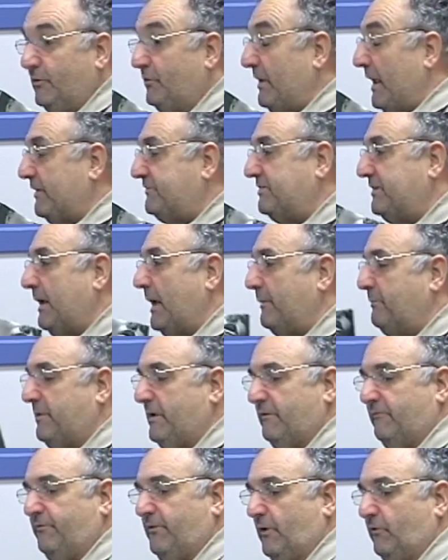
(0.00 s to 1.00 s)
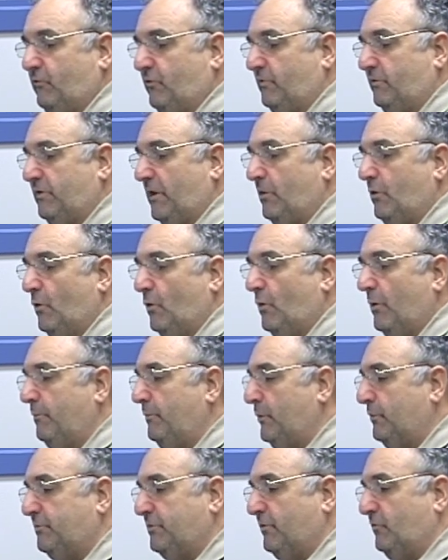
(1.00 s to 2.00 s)
Taxicab Confessions. I know a
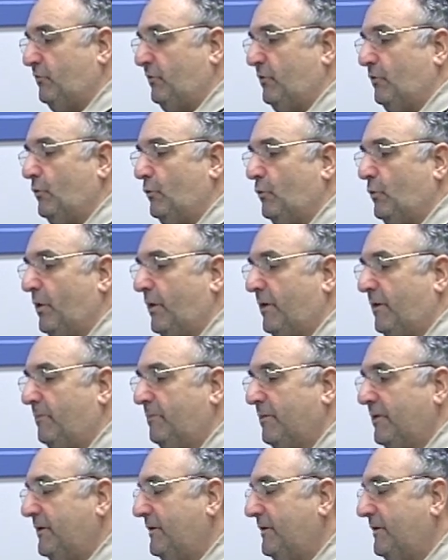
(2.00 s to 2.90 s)
musician who, uh,